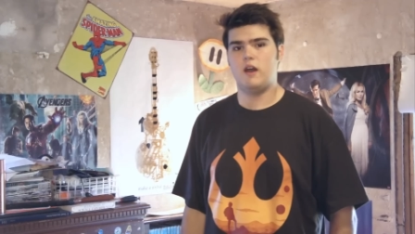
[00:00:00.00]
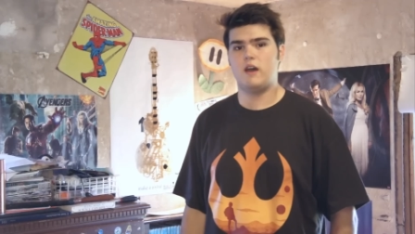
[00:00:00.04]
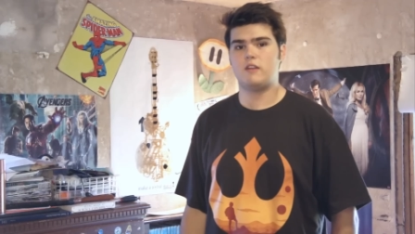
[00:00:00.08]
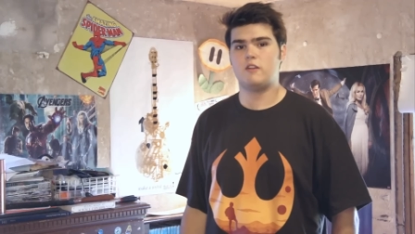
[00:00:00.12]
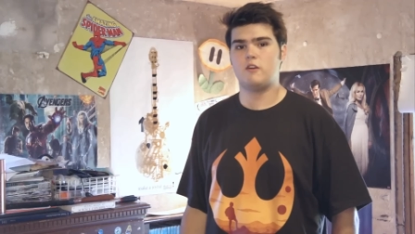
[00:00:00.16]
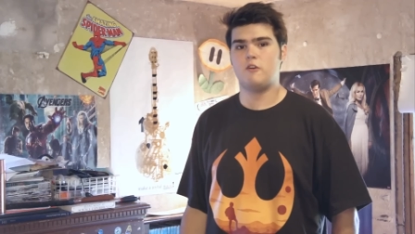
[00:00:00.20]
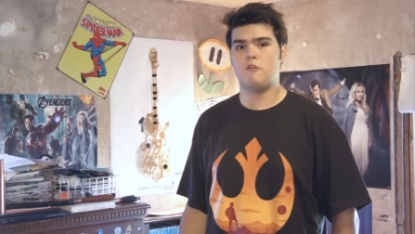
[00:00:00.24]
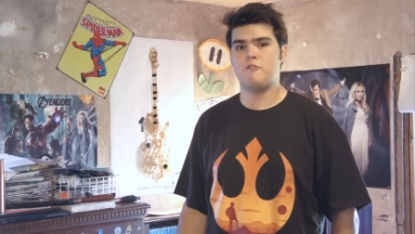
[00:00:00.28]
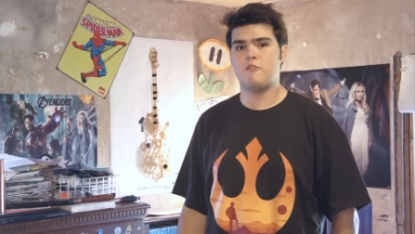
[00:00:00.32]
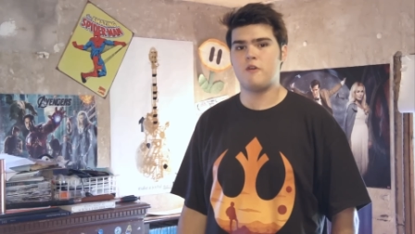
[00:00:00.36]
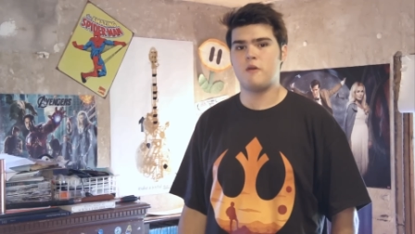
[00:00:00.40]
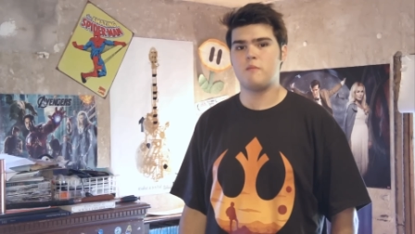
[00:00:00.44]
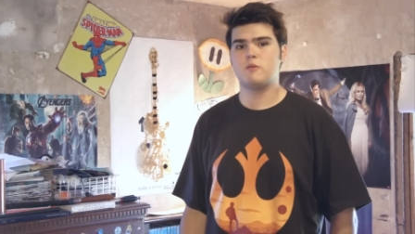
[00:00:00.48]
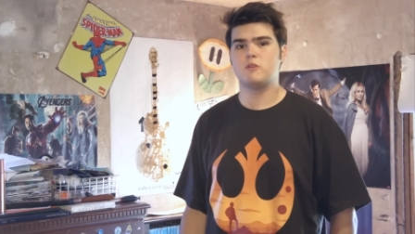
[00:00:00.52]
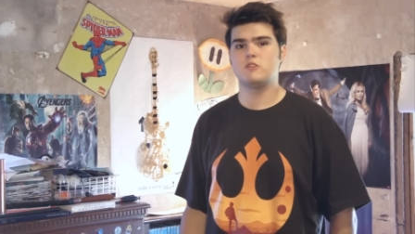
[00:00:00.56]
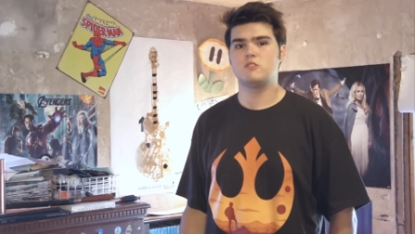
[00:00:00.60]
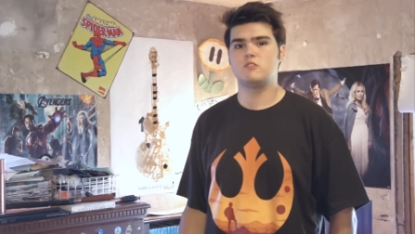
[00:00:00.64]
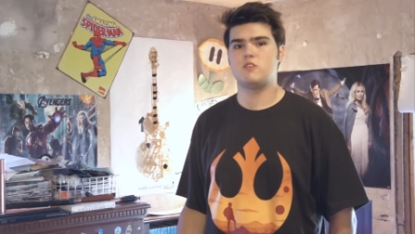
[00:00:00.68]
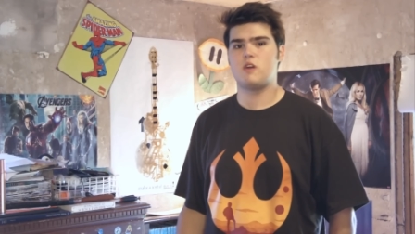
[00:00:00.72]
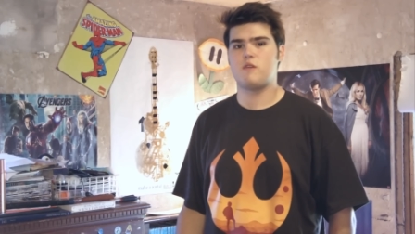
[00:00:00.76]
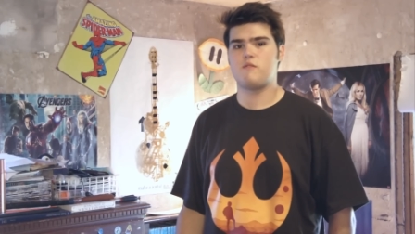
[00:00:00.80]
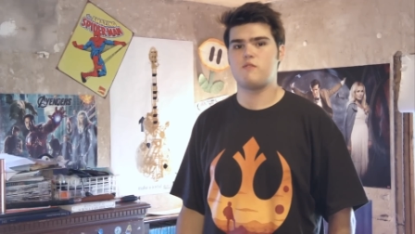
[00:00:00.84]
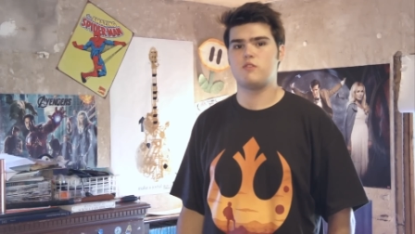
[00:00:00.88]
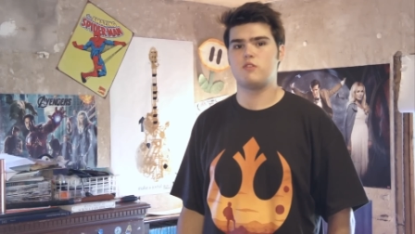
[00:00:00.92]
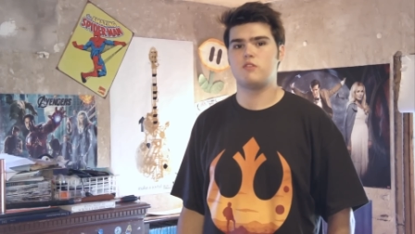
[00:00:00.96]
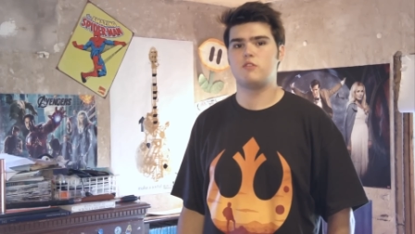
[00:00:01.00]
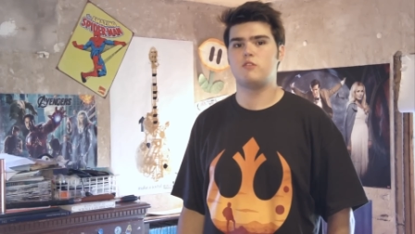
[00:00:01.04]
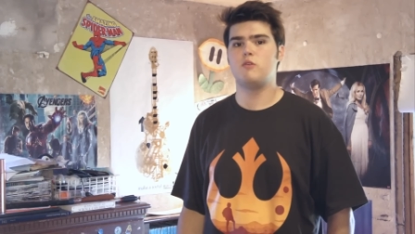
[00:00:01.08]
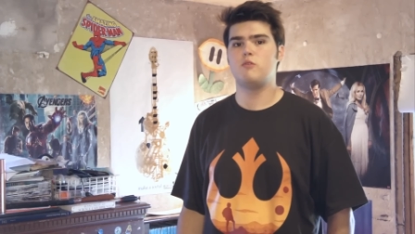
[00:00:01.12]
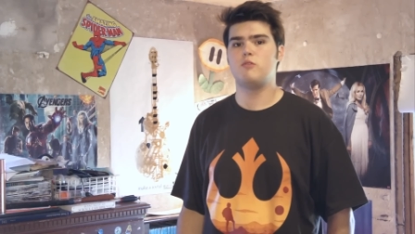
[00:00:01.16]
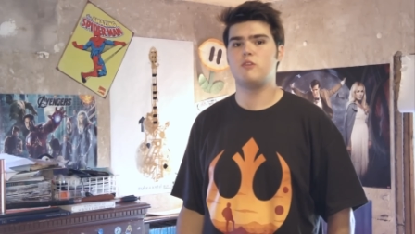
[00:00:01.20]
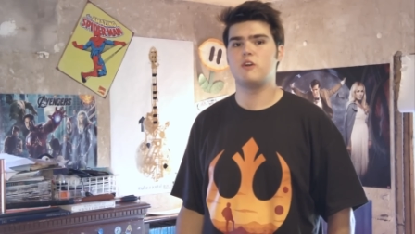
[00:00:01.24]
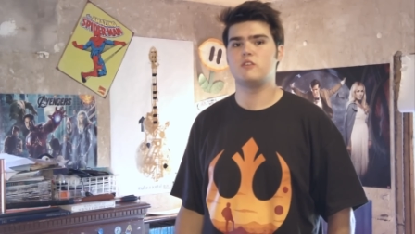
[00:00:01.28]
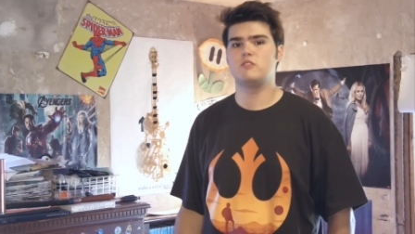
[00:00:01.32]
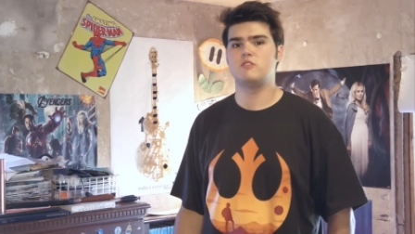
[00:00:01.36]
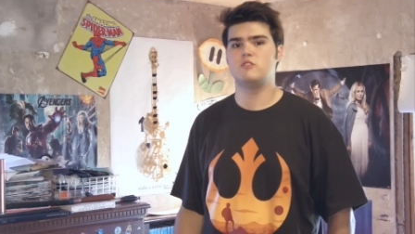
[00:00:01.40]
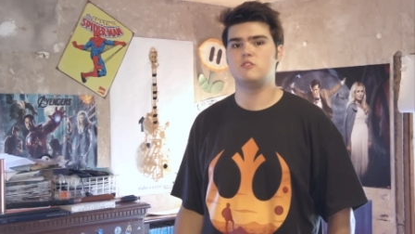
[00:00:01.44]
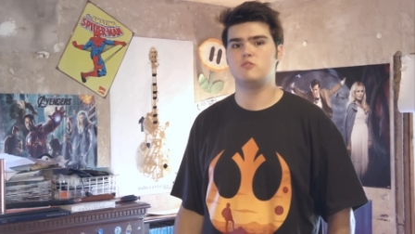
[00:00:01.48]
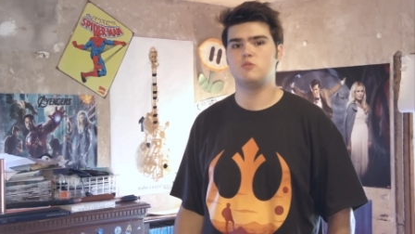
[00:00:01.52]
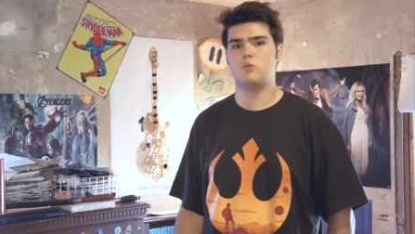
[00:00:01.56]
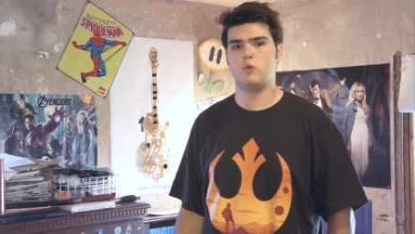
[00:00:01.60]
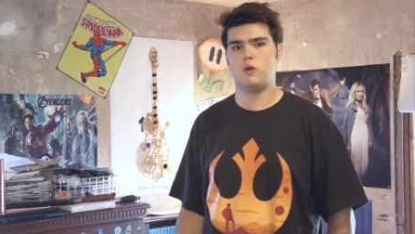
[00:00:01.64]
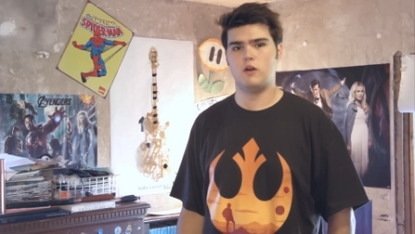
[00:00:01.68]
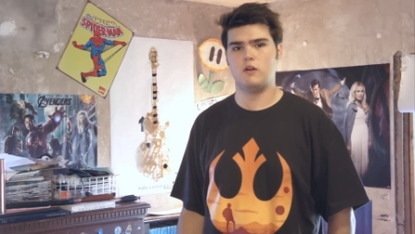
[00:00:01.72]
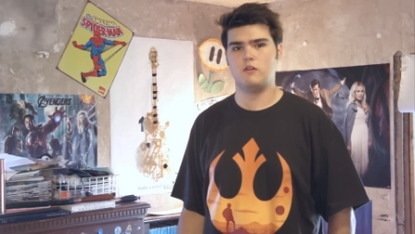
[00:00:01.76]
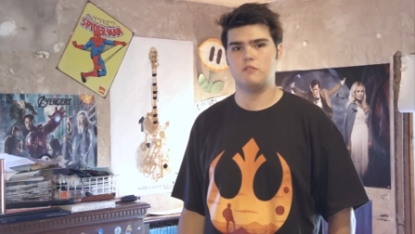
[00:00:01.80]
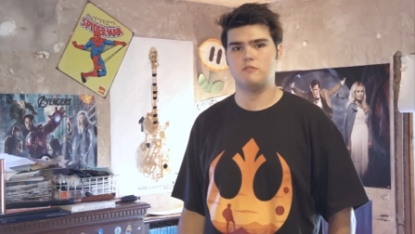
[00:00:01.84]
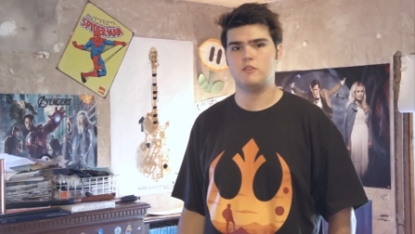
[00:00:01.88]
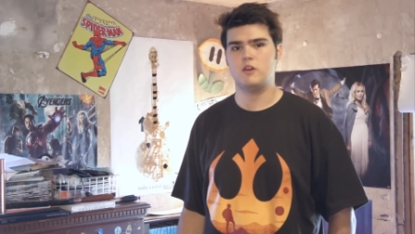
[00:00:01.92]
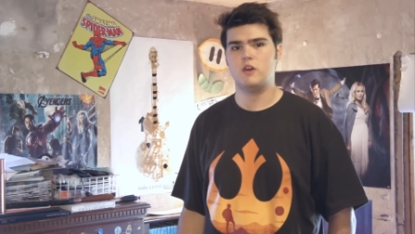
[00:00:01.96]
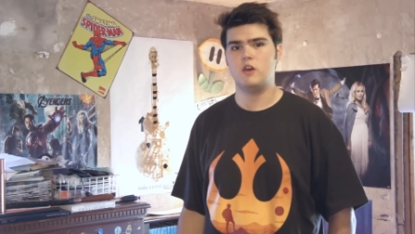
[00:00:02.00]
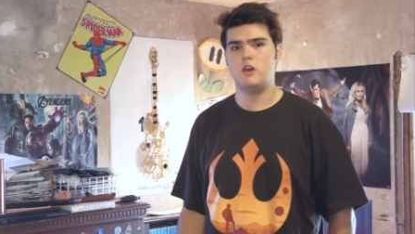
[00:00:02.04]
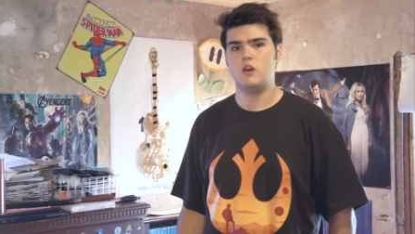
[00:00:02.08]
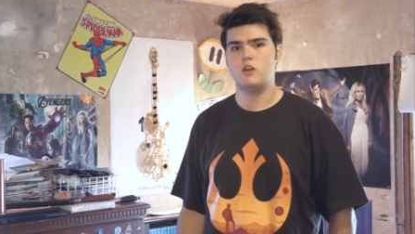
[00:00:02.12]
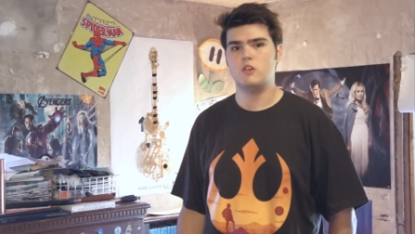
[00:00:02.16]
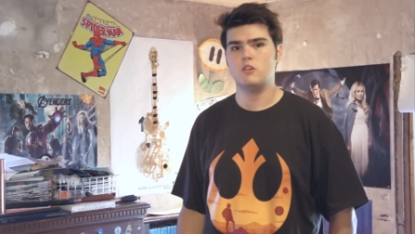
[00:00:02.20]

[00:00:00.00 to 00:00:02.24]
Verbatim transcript: On November 7, 2012,